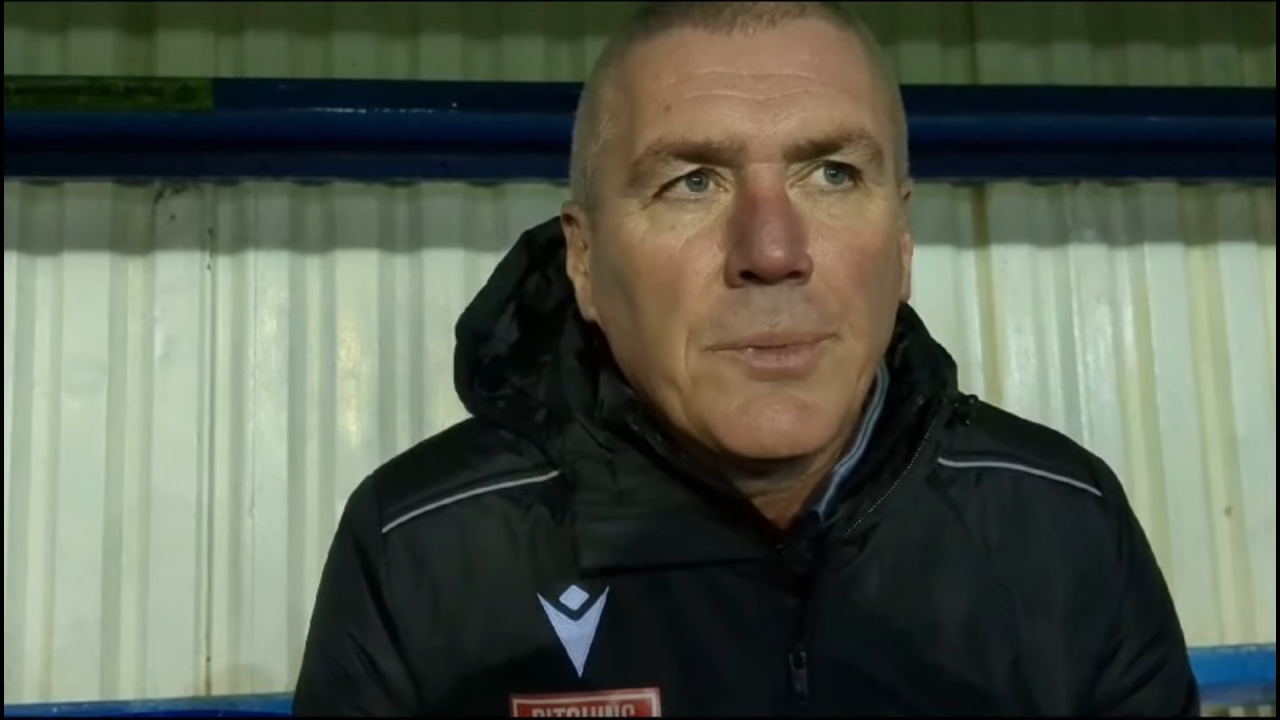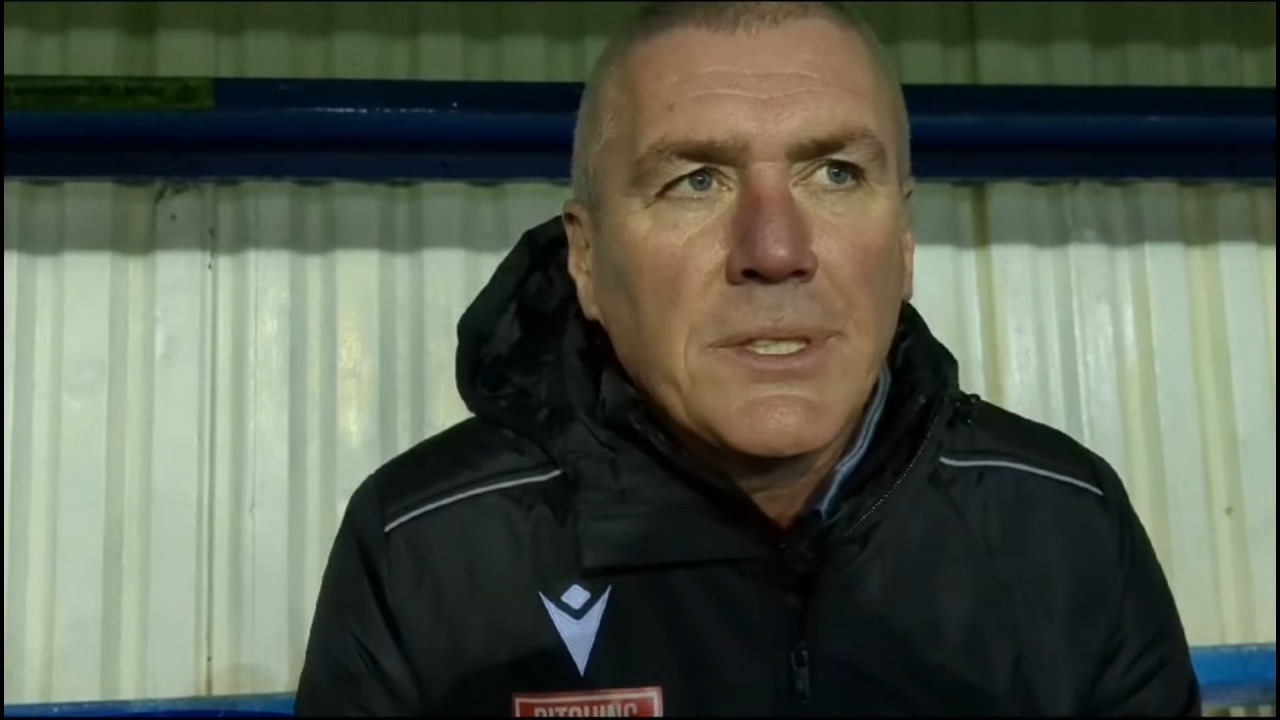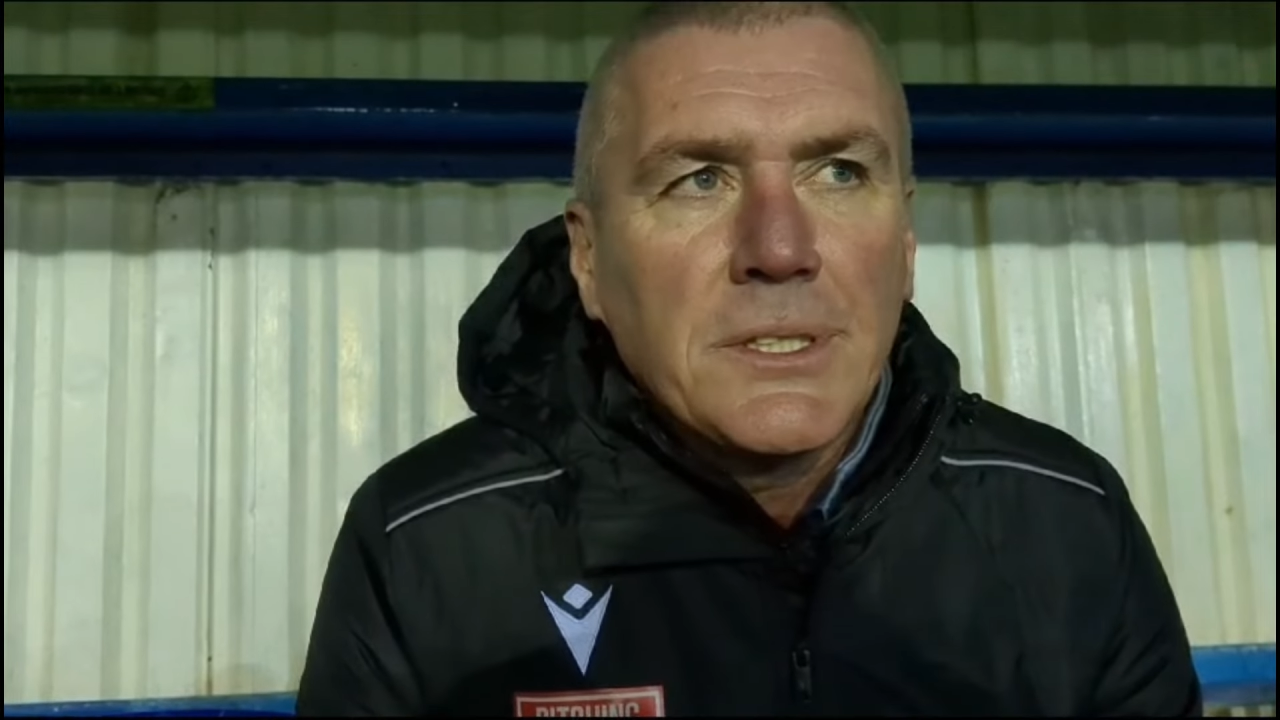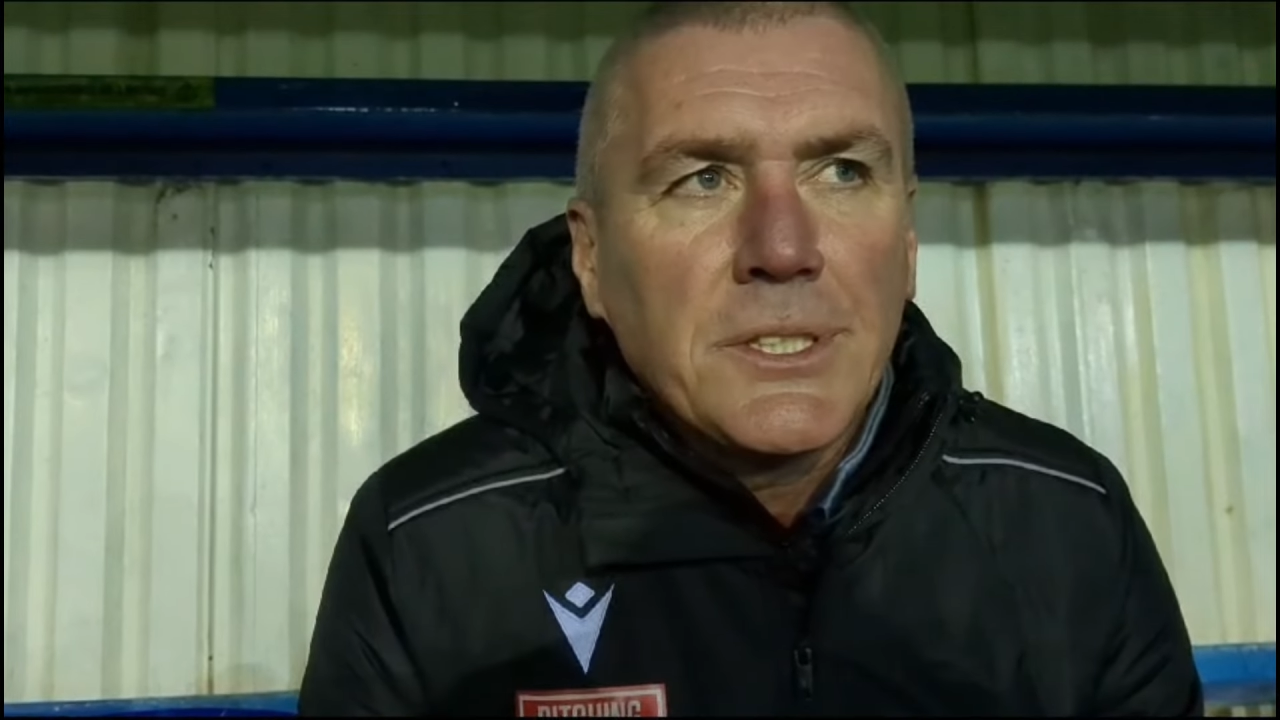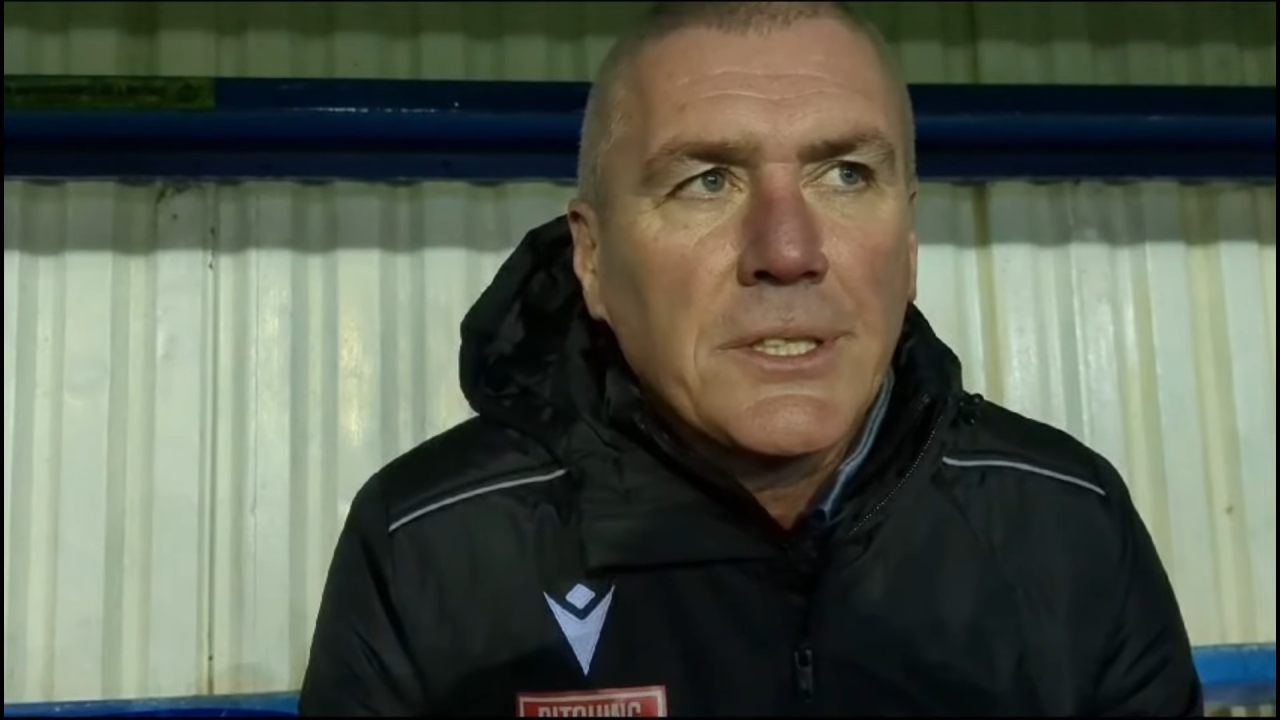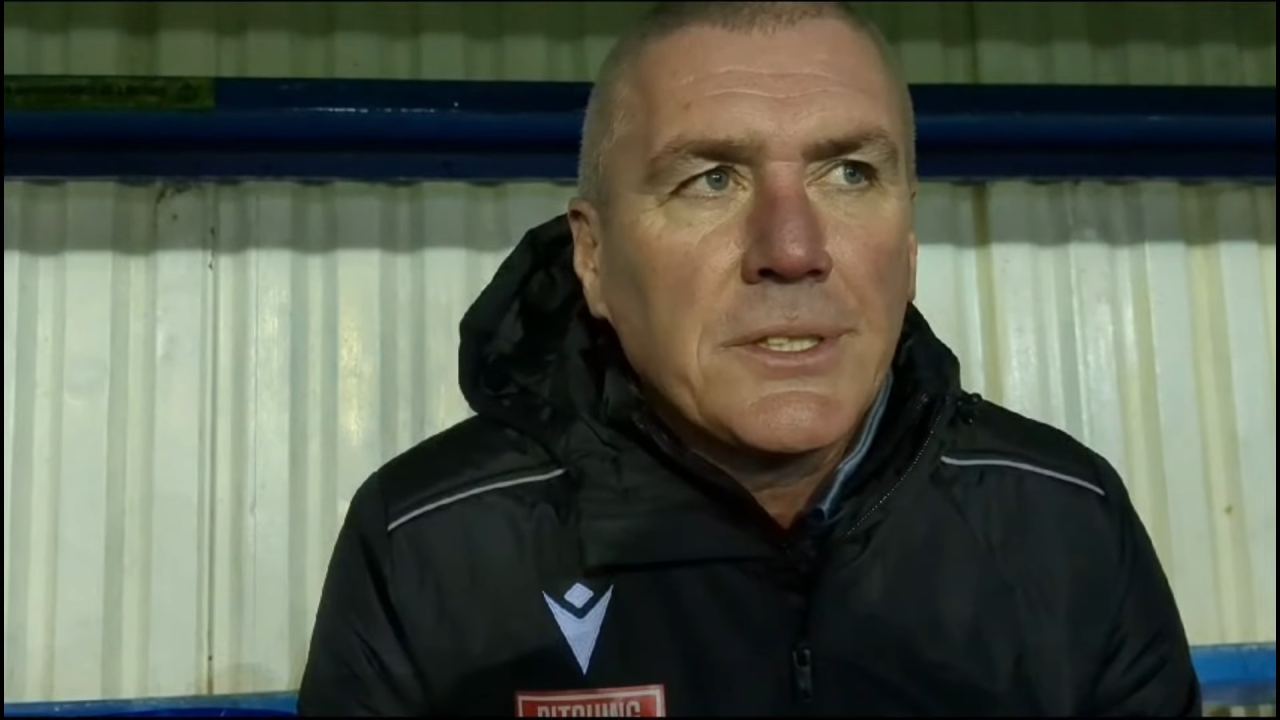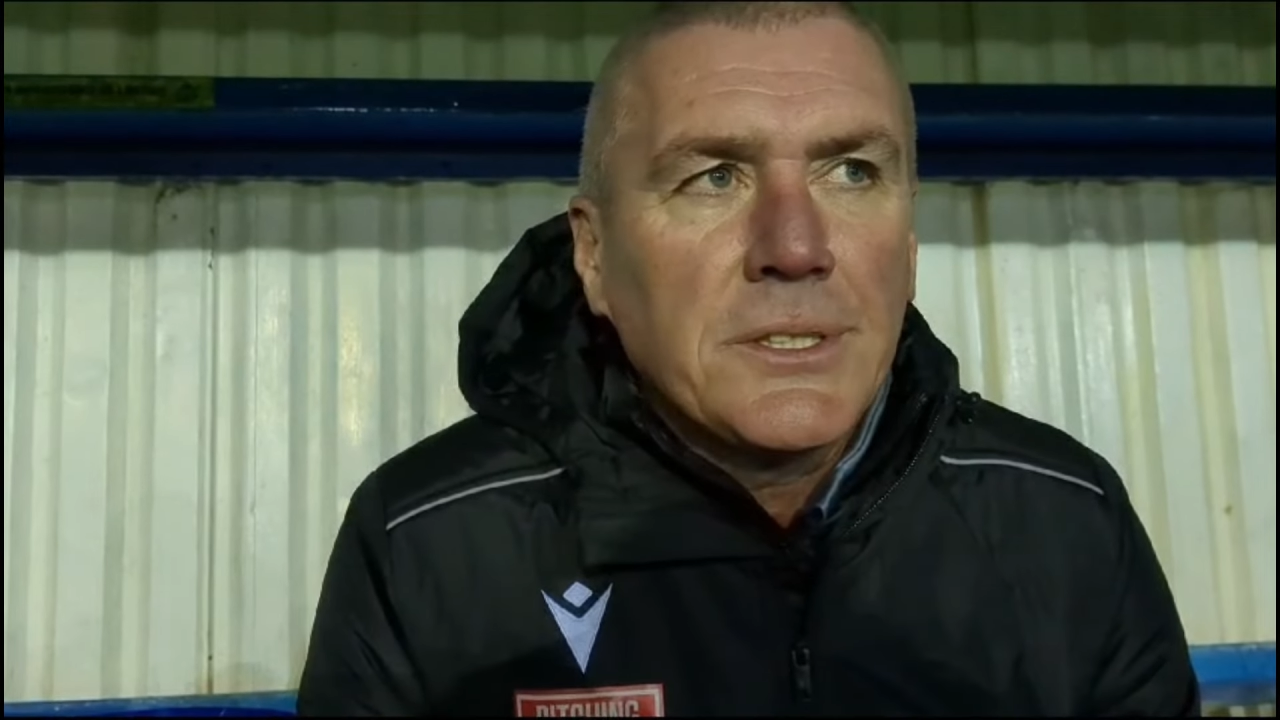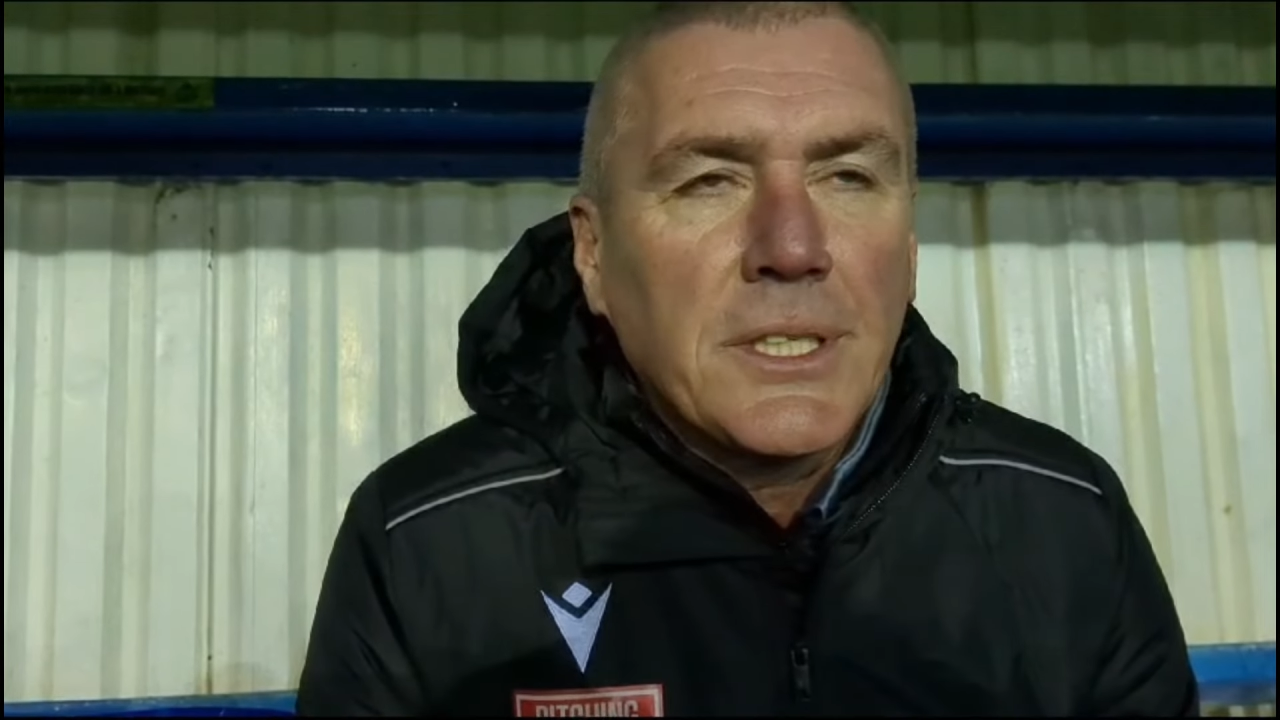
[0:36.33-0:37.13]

missing chances,